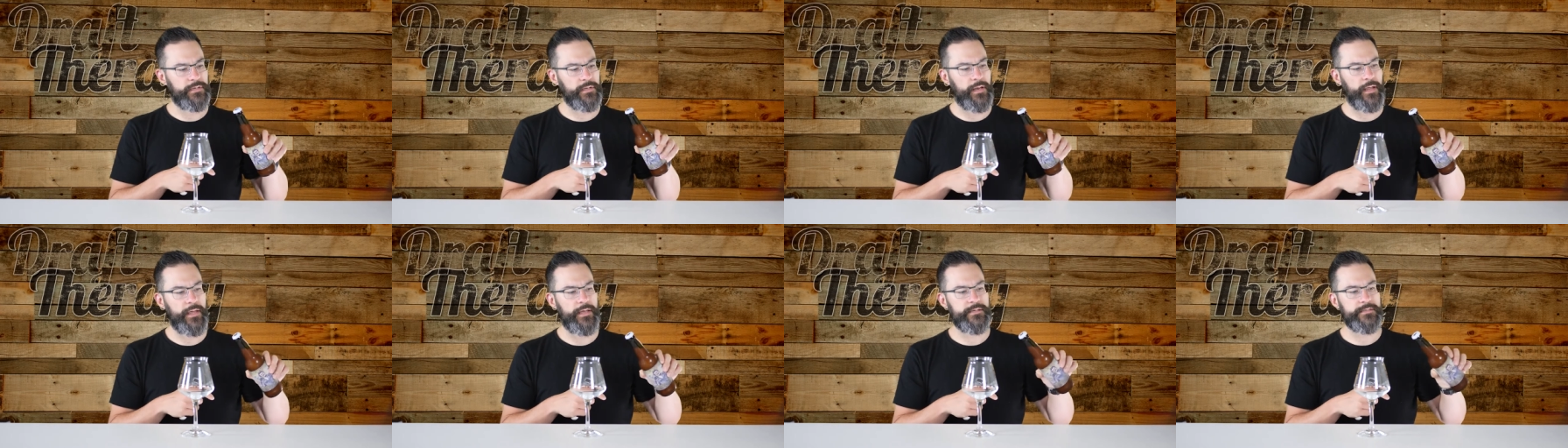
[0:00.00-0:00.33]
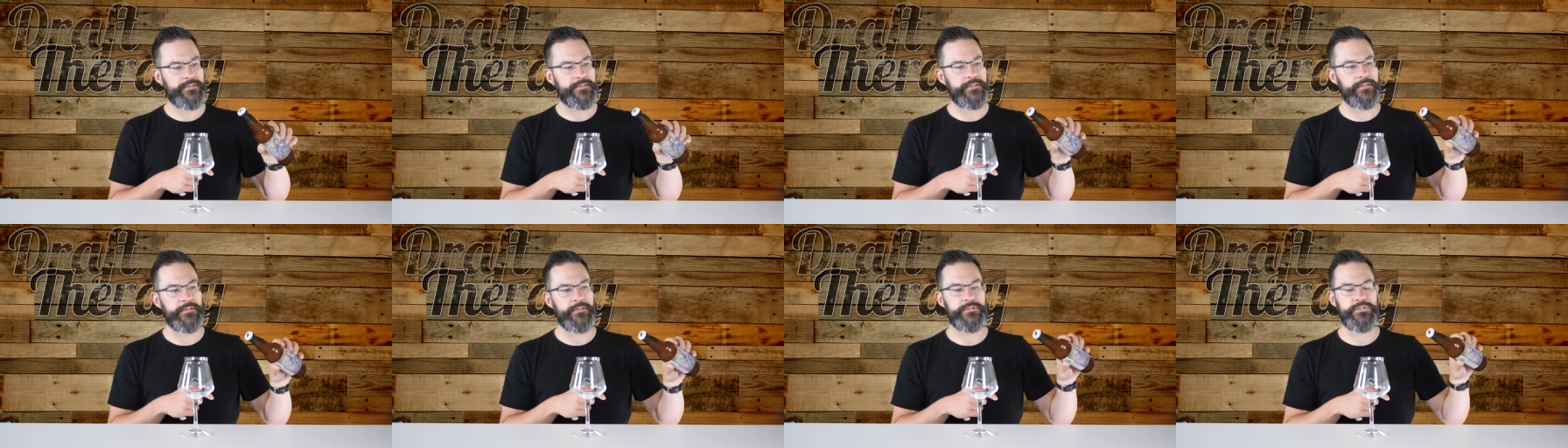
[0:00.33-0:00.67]
It
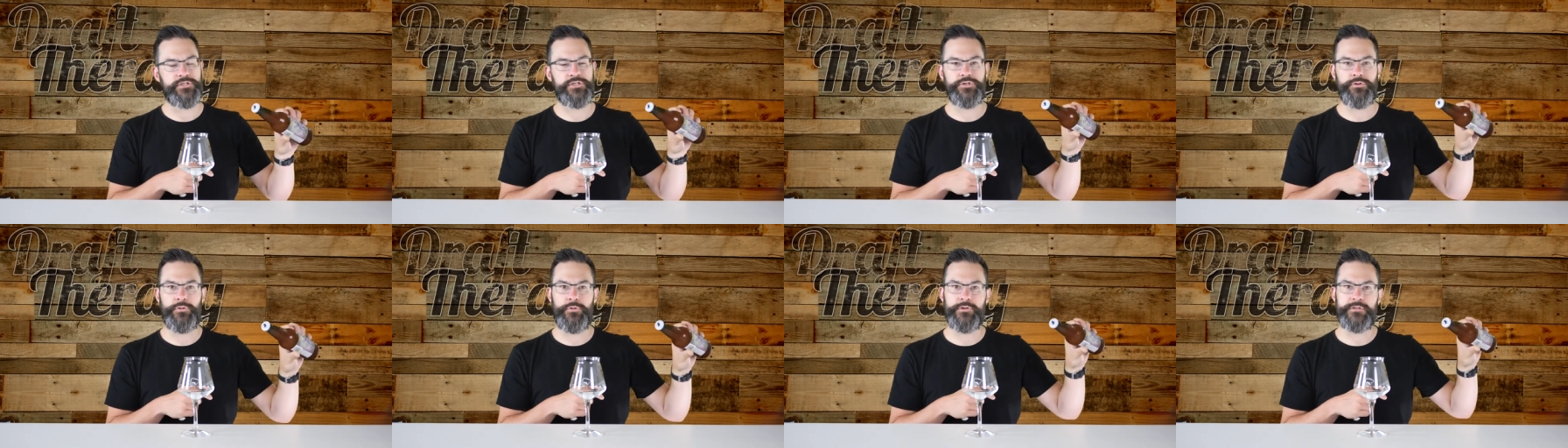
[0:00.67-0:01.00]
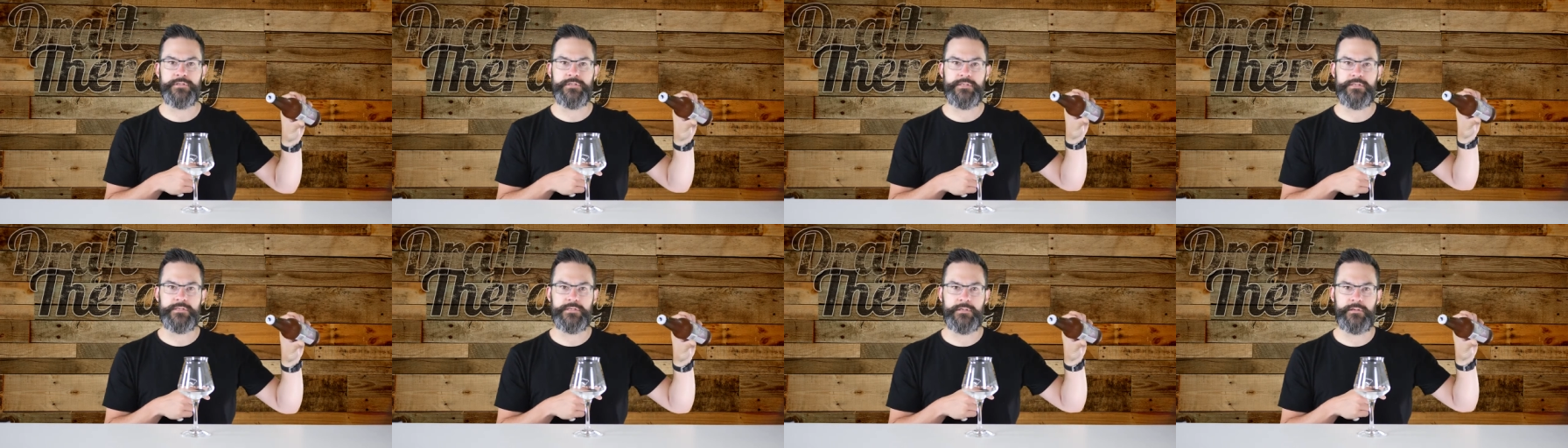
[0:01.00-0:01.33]
has the
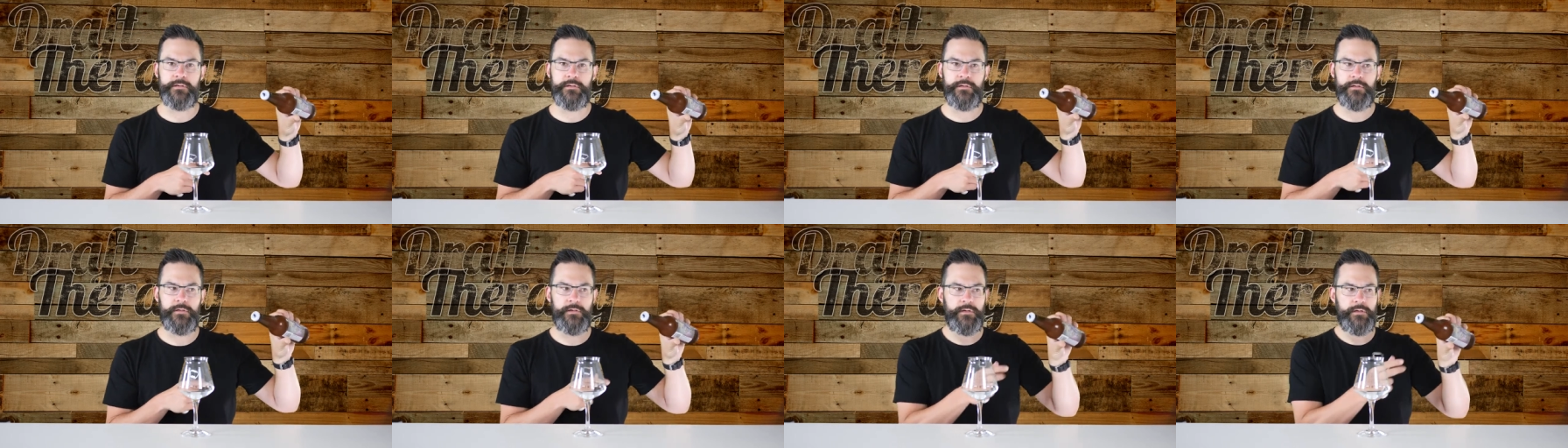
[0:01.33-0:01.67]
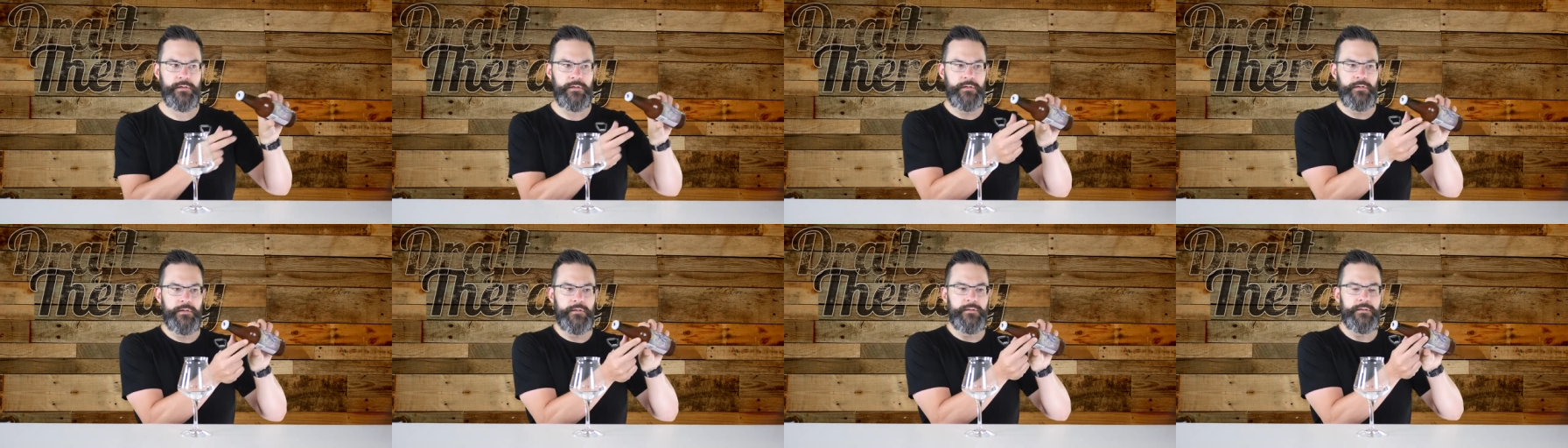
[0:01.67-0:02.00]
Short's
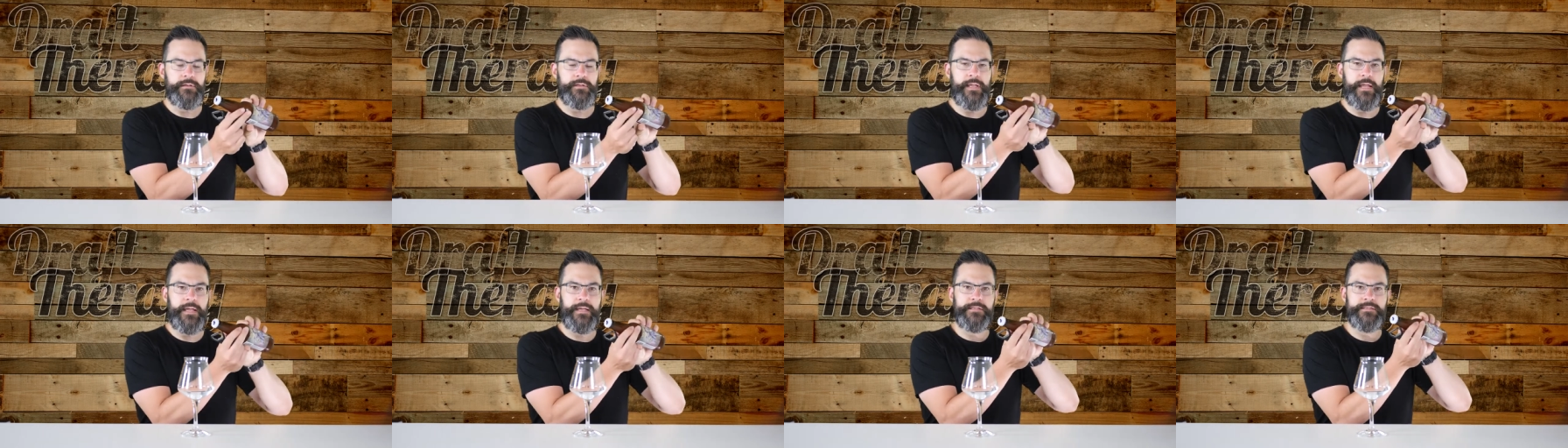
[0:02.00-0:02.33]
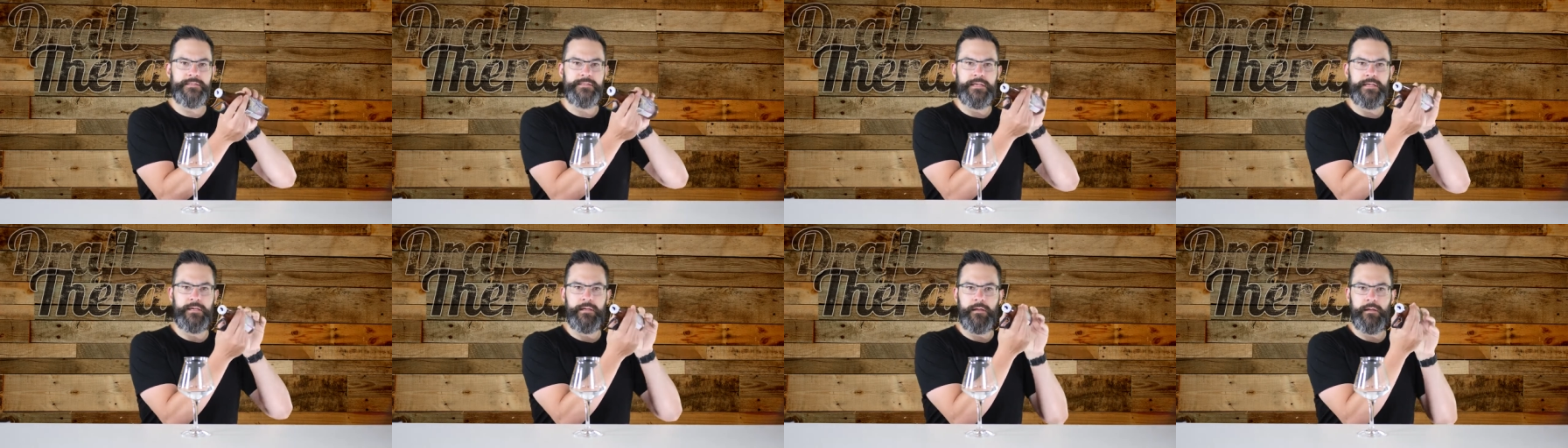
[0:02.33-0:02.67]

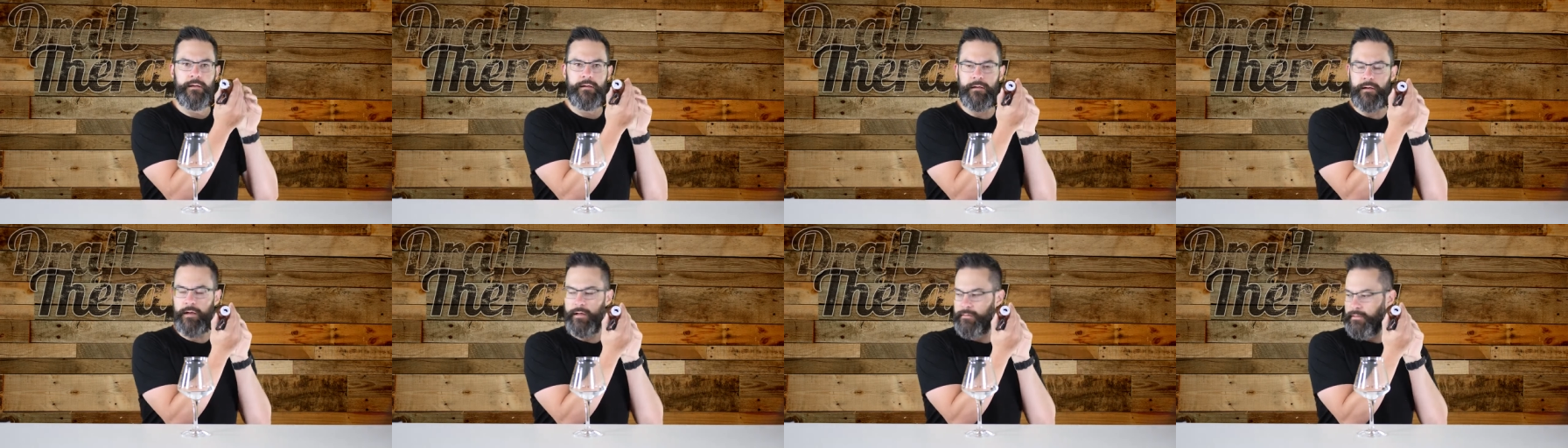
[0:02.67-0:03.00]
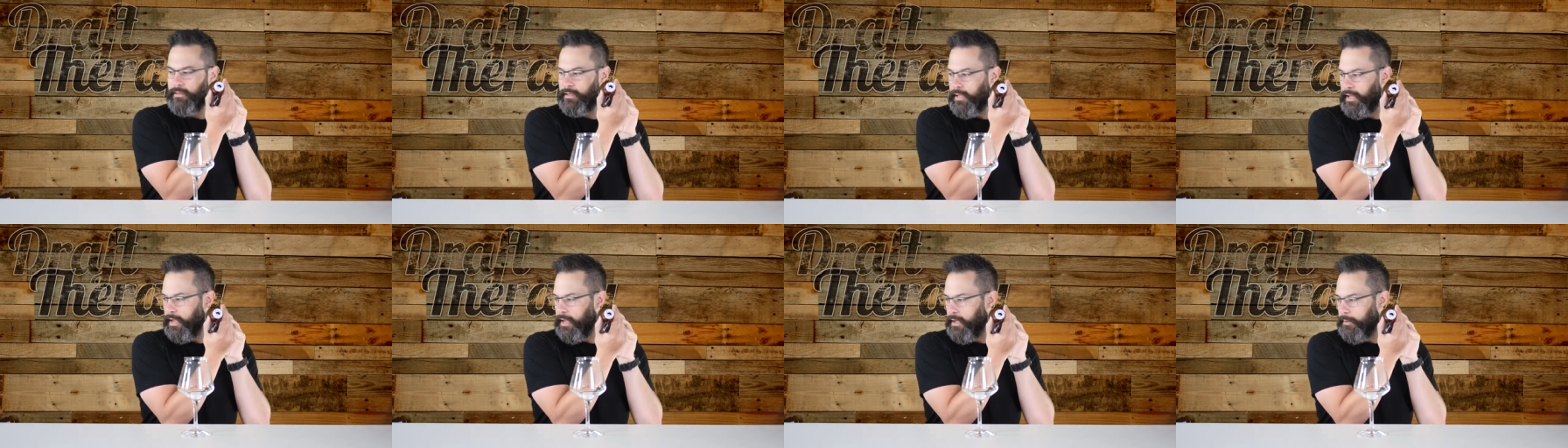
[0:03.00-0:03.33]
dancing on
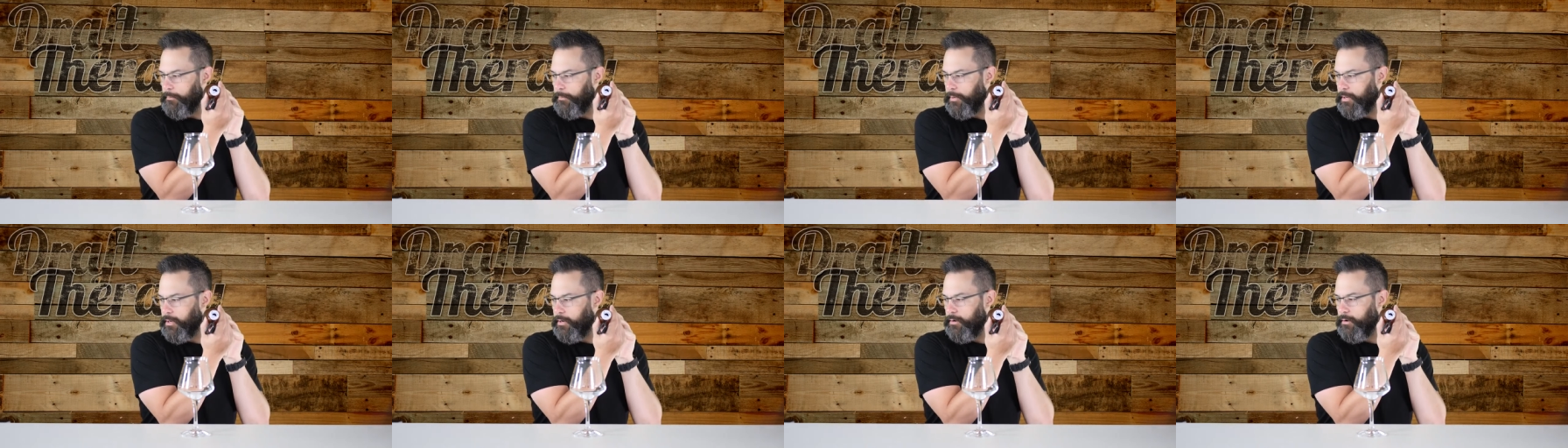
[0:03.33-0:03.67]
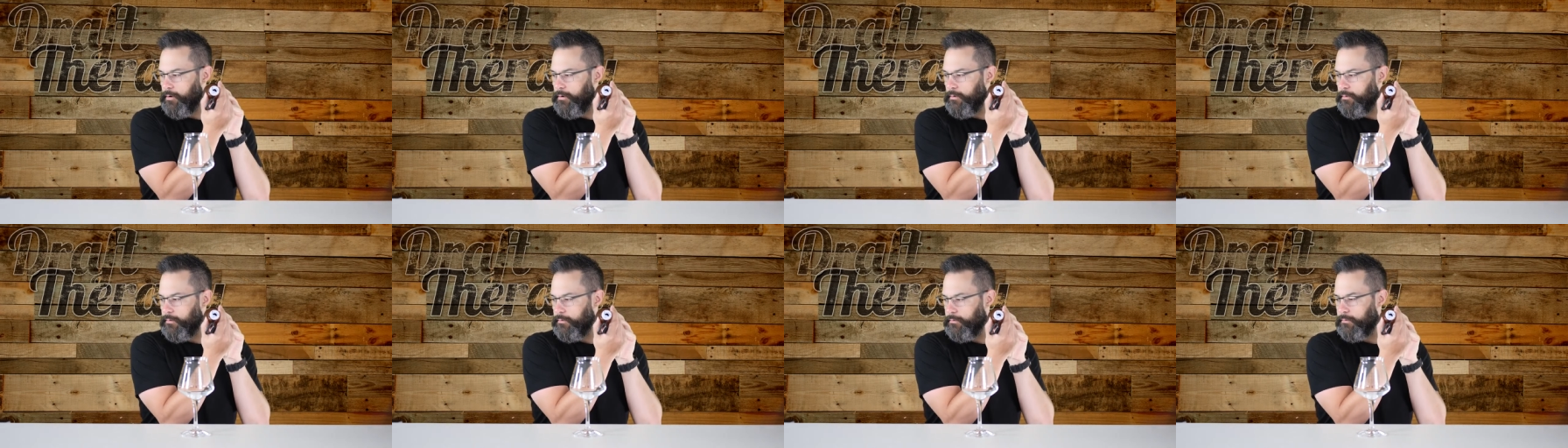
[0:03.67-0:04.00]
the cap
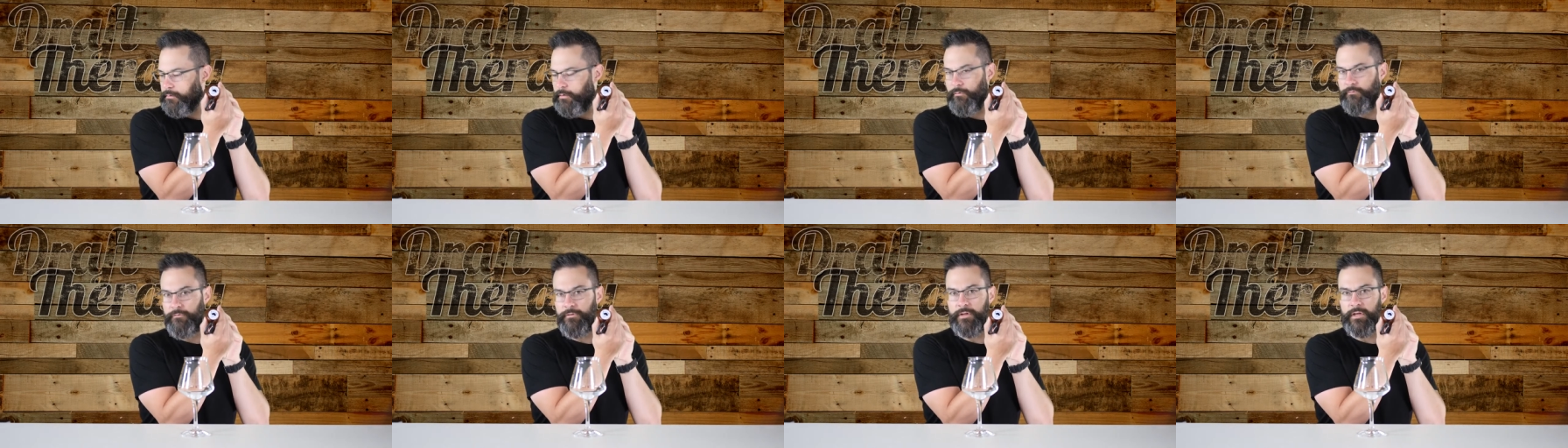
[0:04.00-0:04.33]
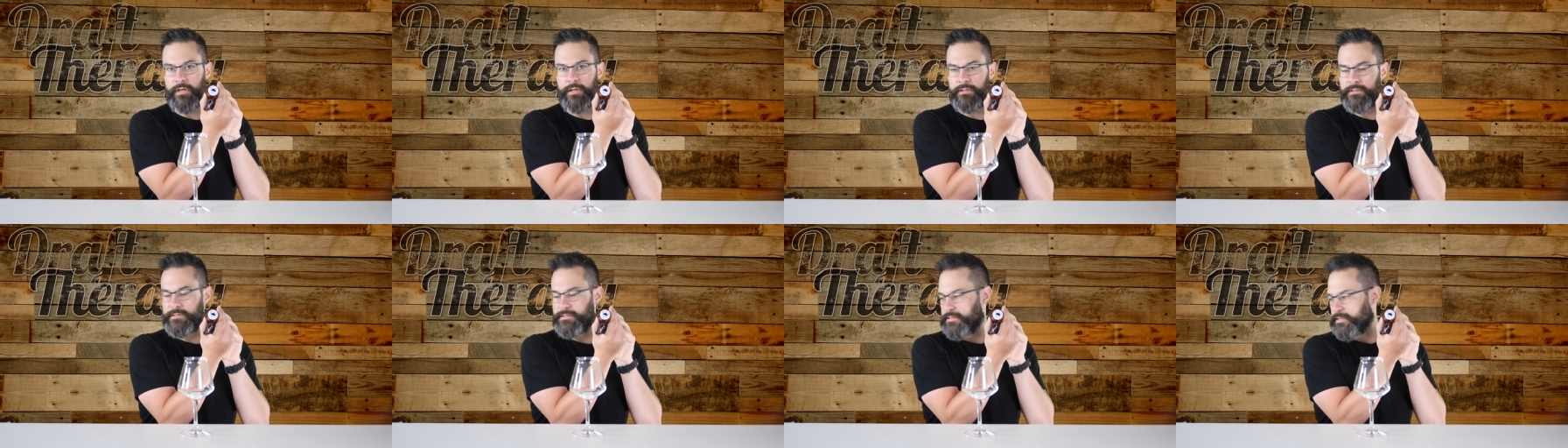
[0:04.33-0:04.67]
here. Hopefully
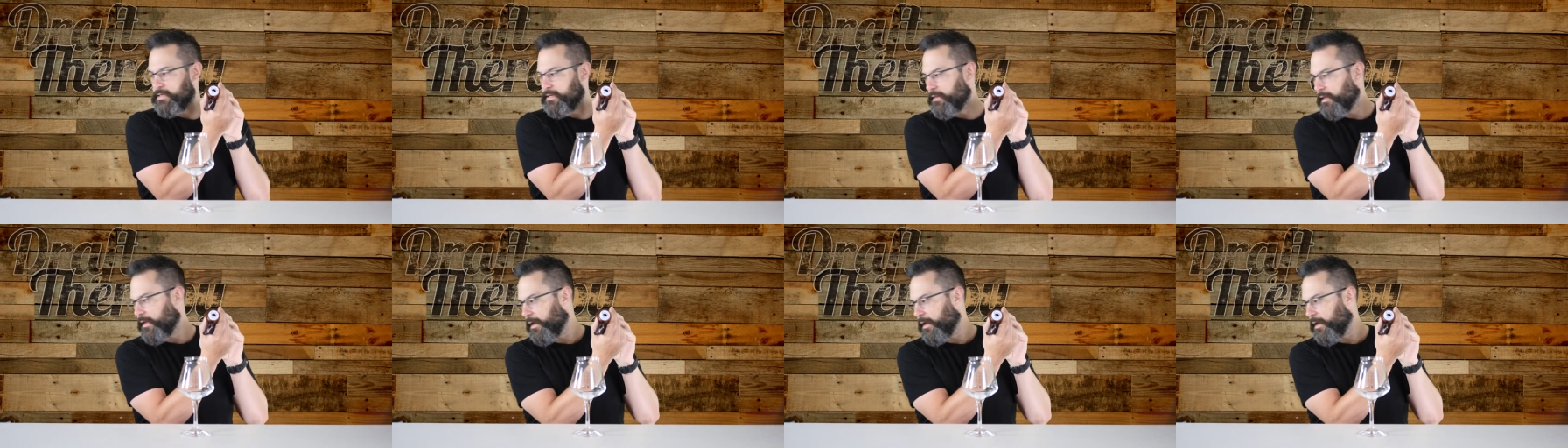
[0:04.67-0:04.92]
you can see